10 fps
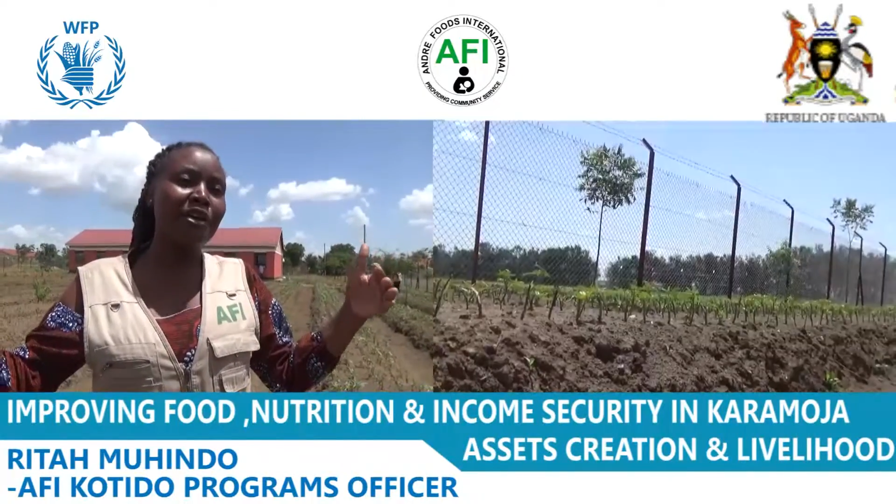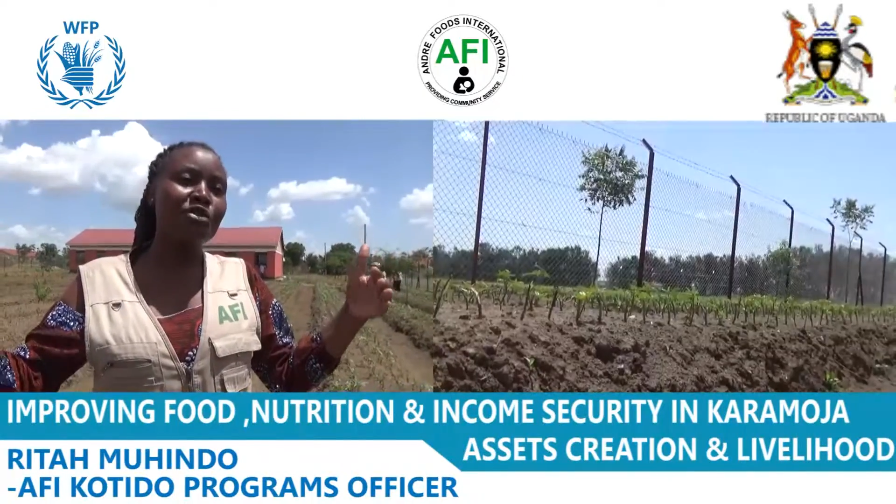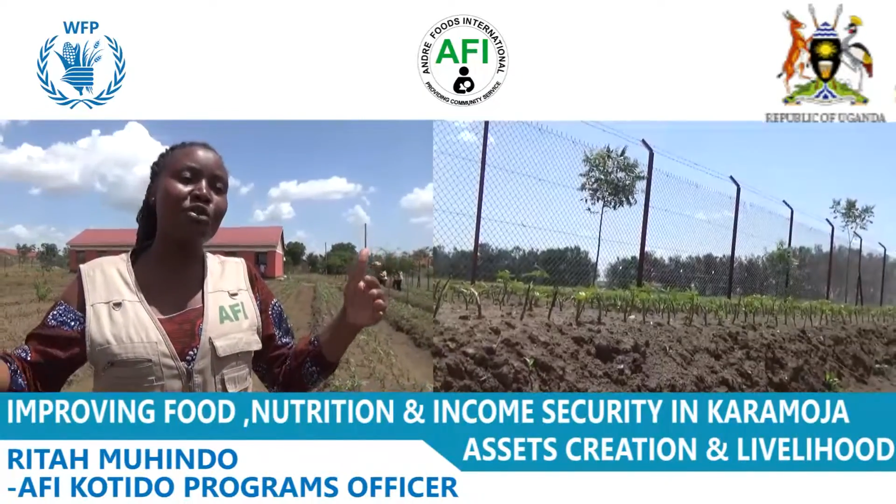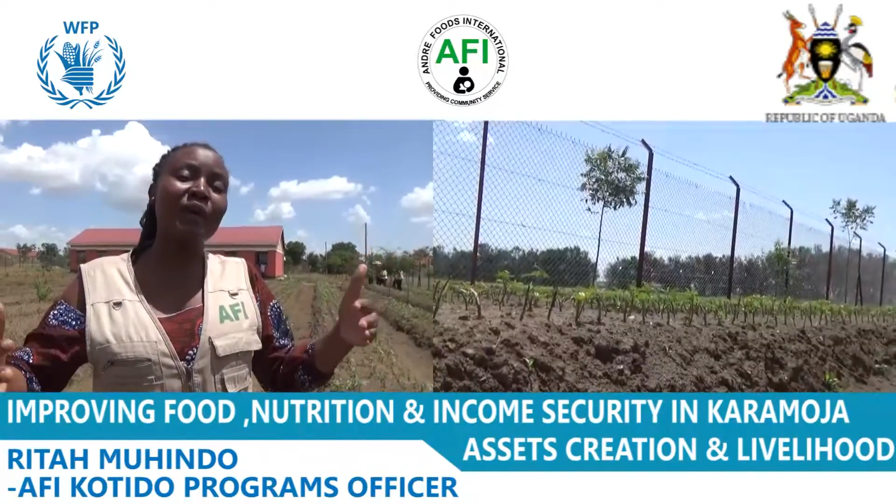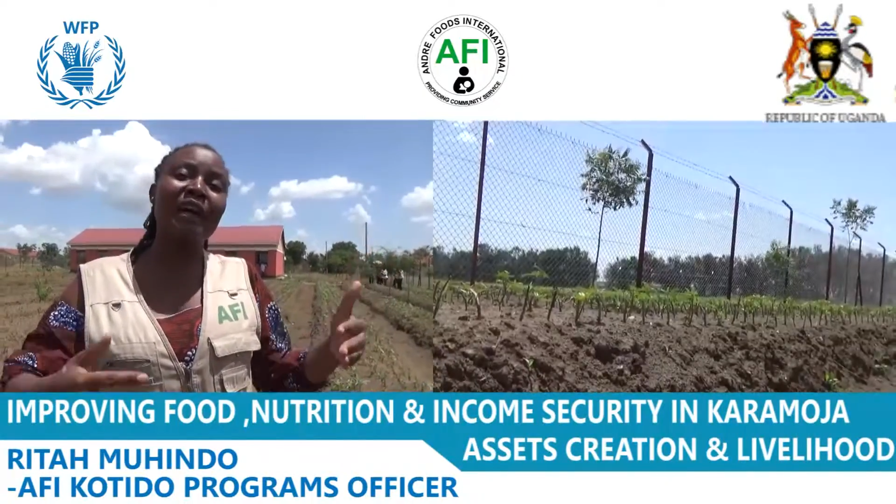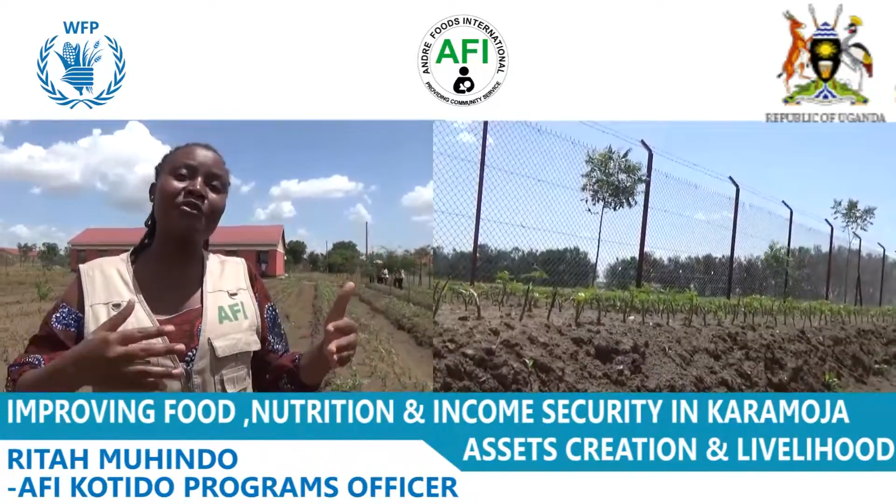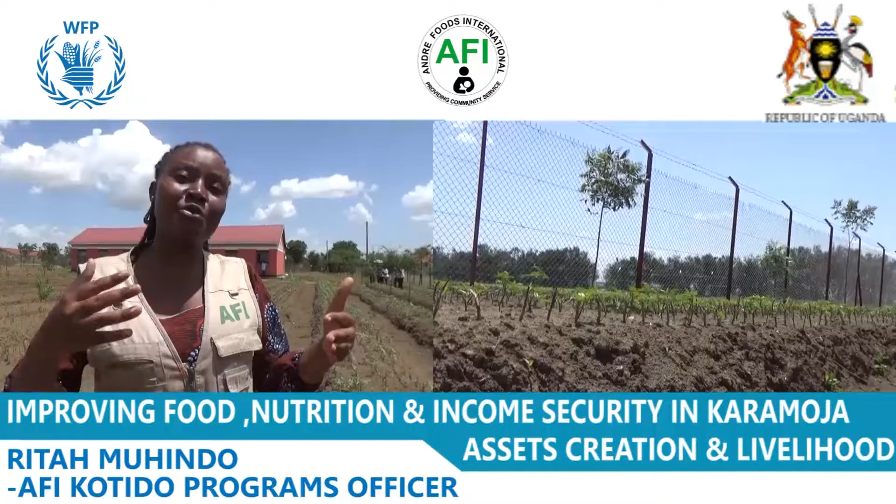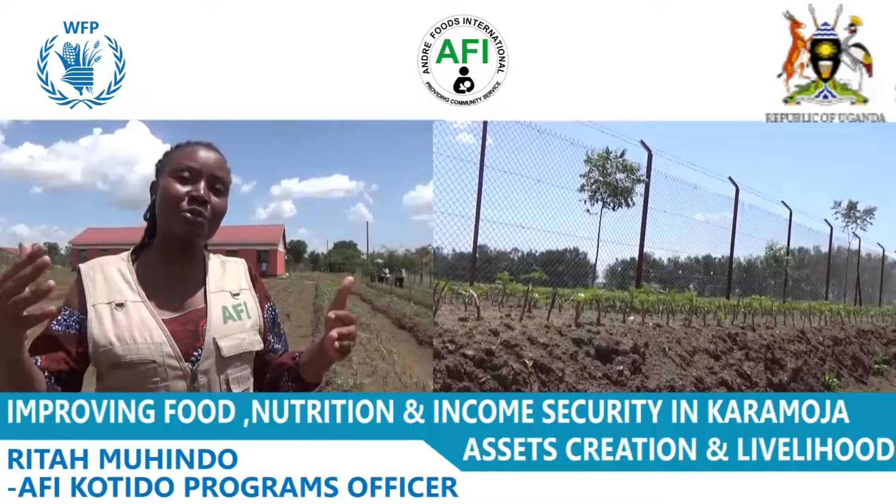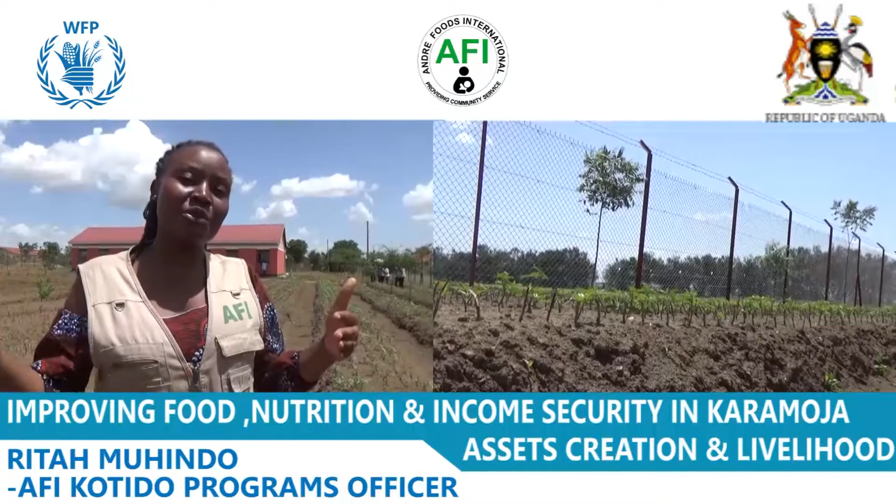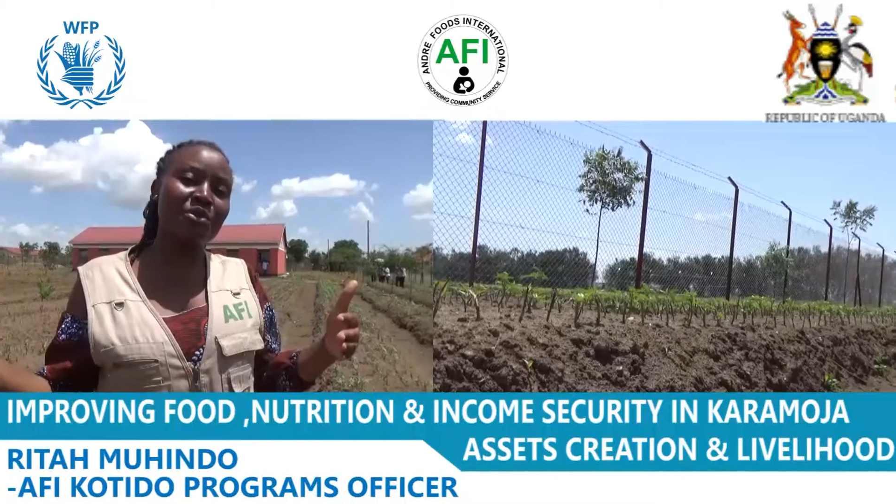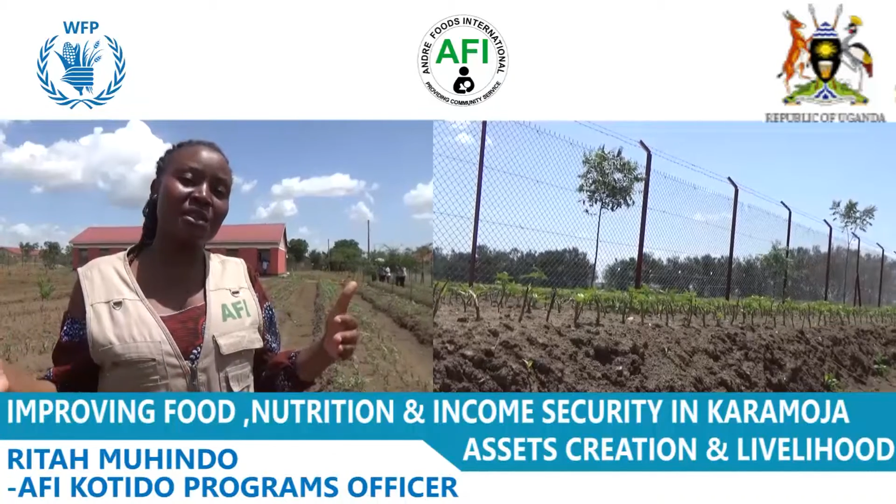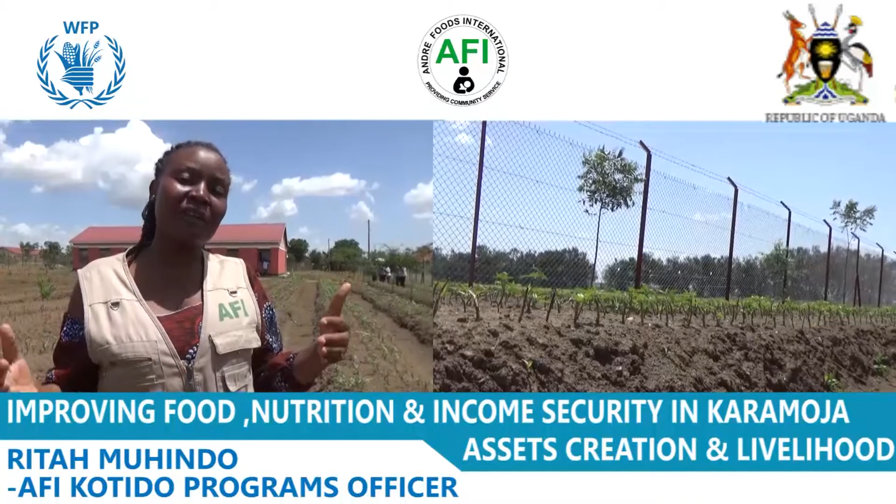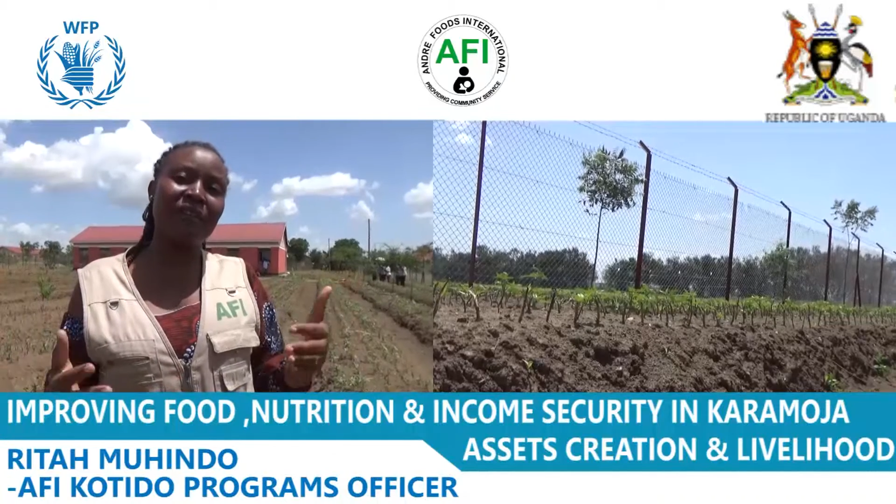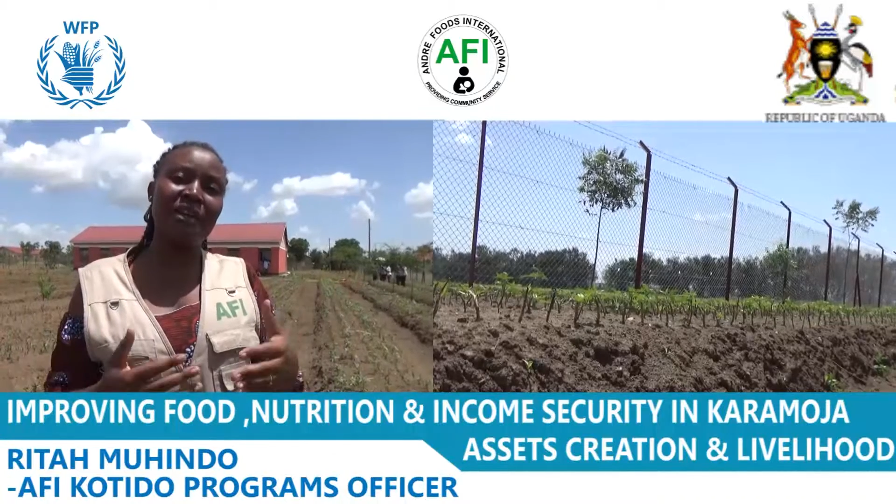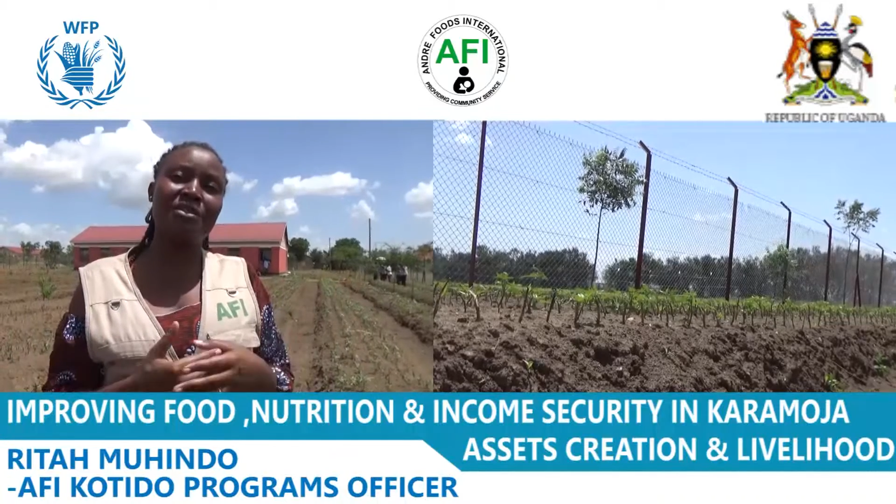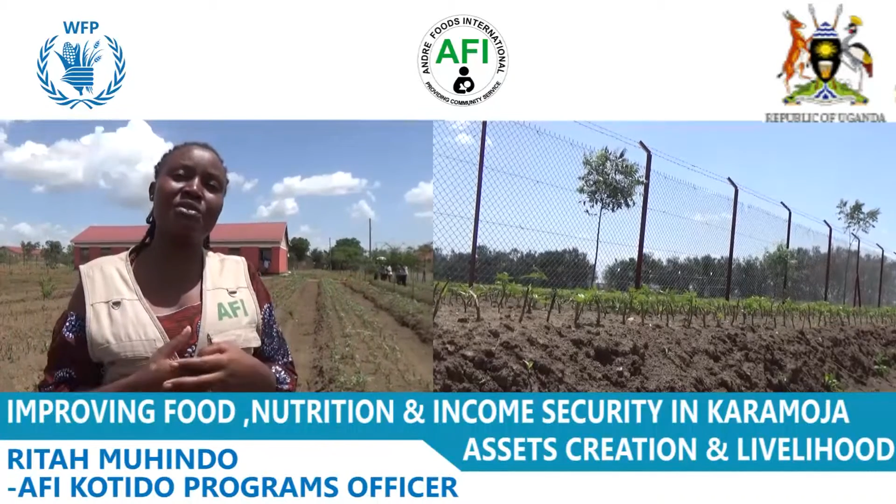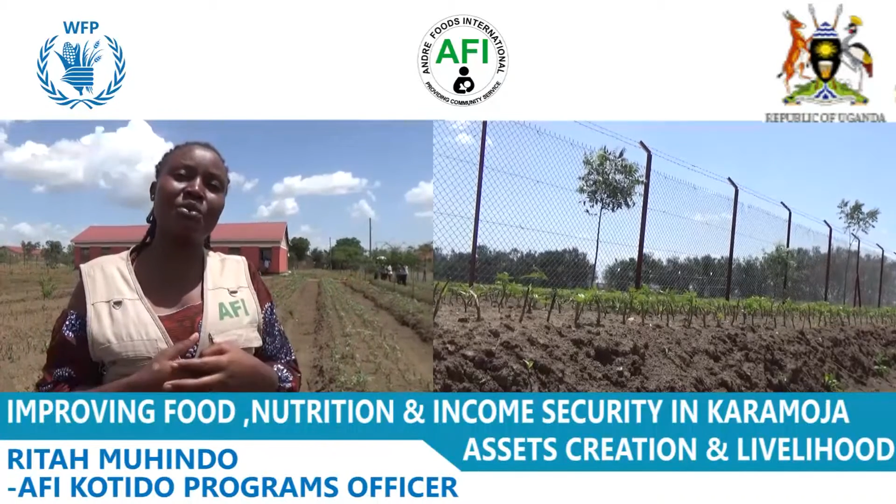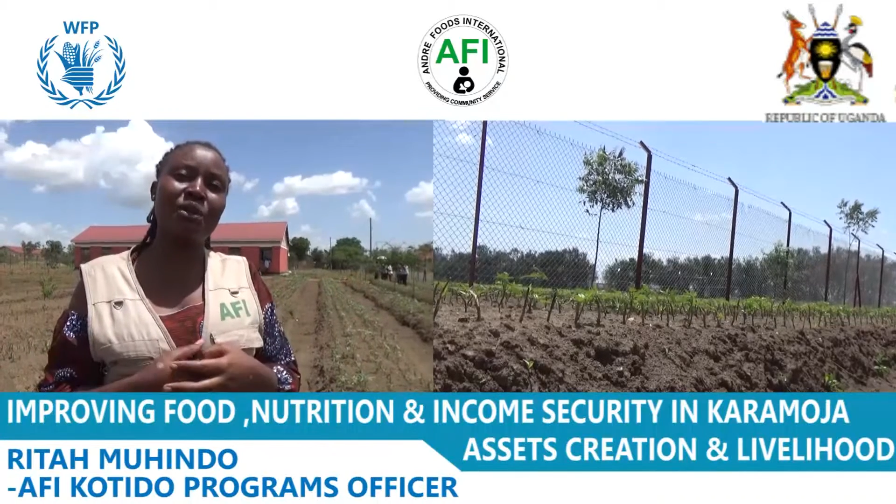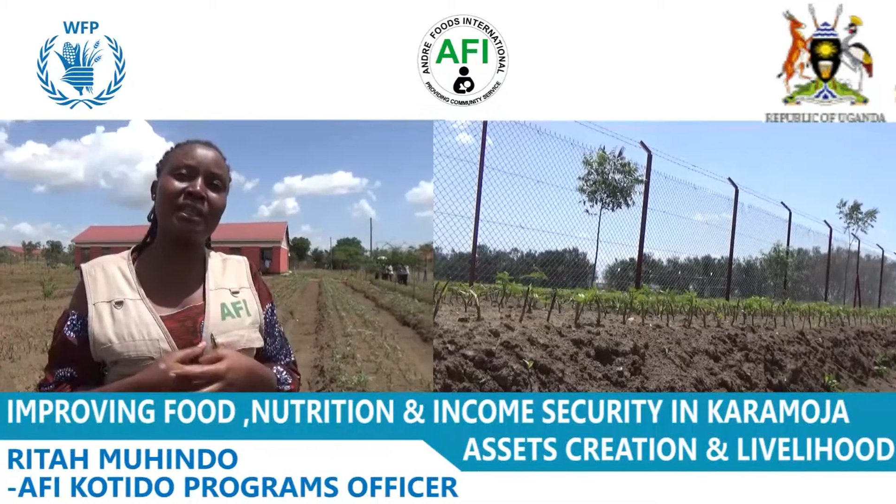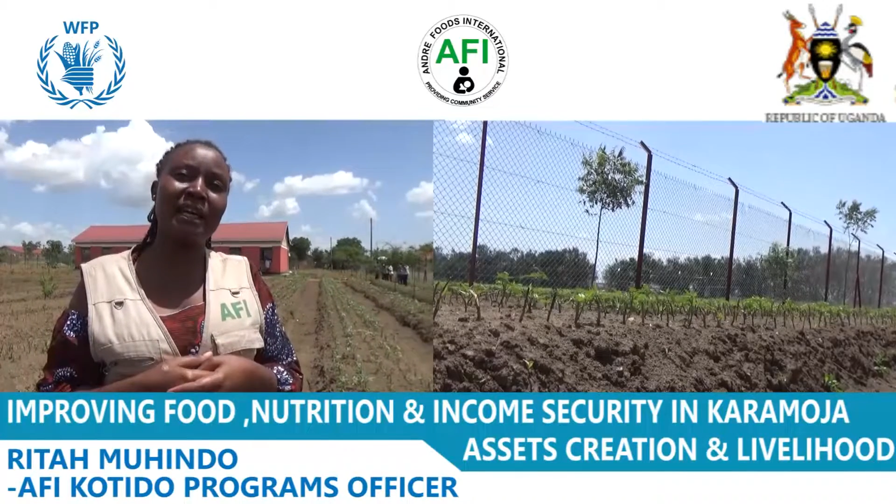So we have to produce the vines
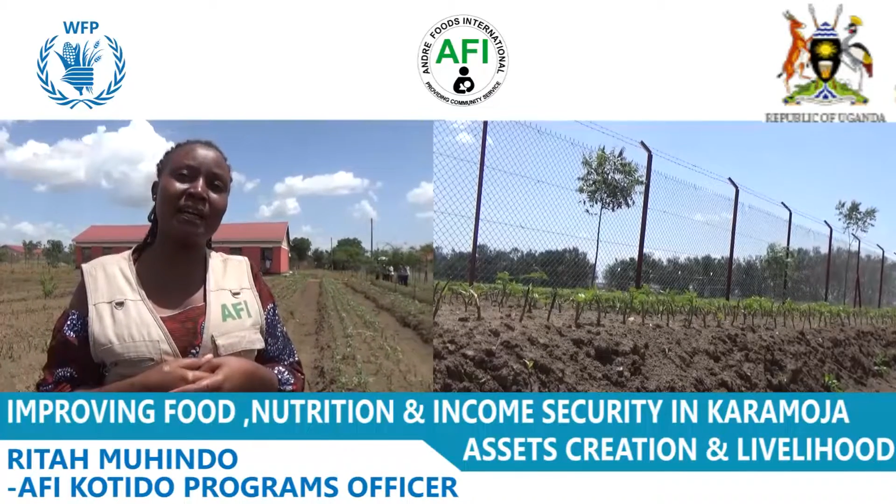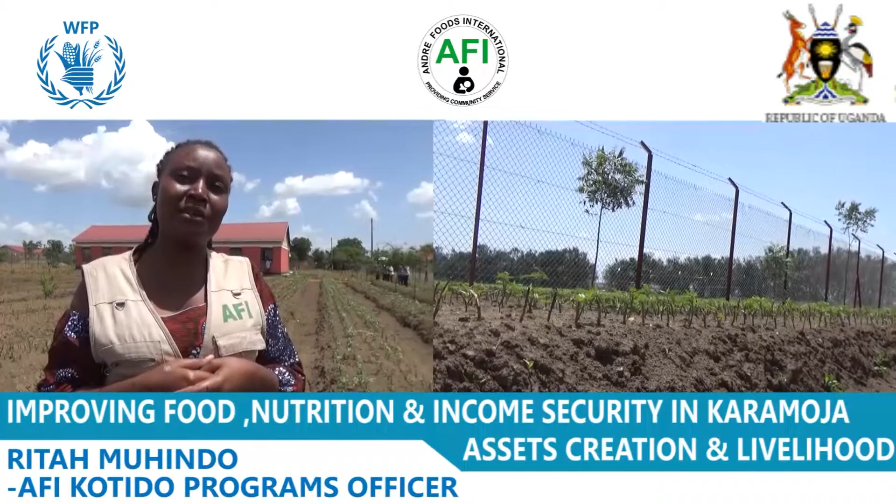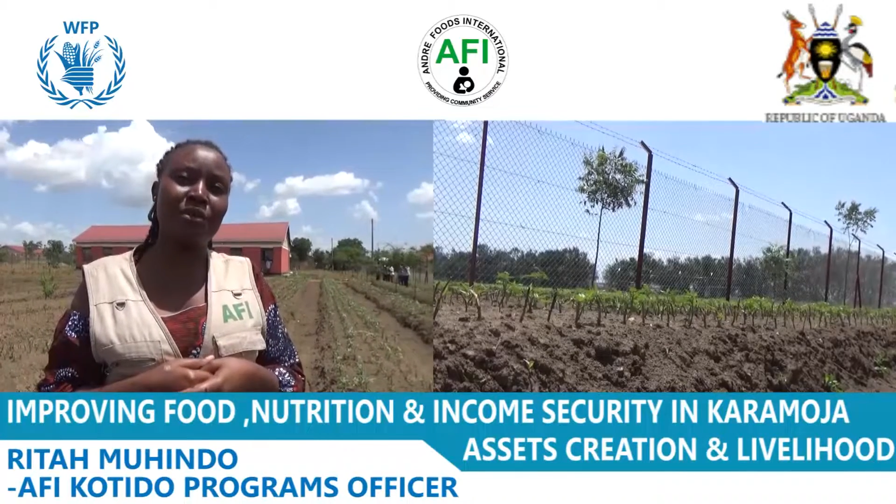all year